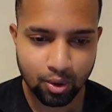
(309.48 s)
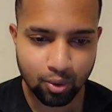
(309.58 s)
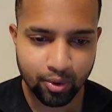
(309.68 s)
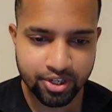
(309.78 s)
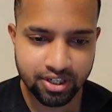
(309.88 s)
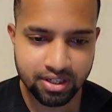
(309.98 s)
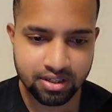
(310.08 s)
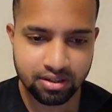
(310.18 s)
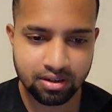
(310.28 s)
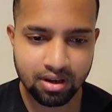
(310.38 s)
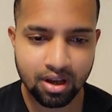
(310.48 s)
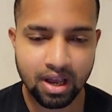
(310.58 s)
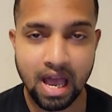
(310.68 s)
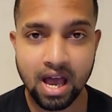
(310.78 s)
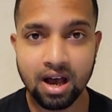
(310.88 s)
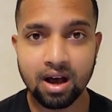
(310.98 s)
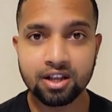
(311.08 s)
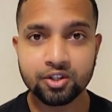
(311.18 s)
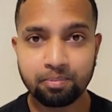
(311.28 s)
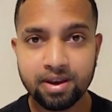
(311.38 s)
which is
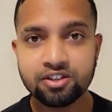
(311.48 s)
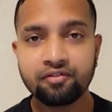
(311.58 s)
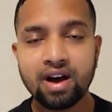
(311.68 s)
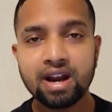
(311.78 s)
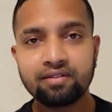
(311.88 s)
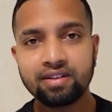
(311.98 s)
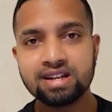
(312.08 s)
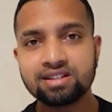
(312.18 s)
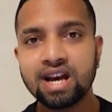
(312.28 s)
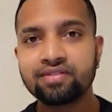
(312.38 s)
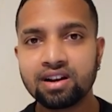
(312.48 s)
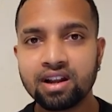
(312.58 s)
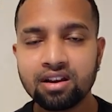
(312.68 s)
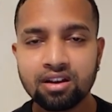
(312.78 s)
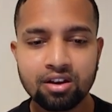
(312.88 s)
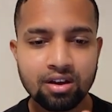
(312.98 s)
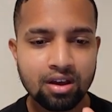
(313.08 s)
specified inside the link,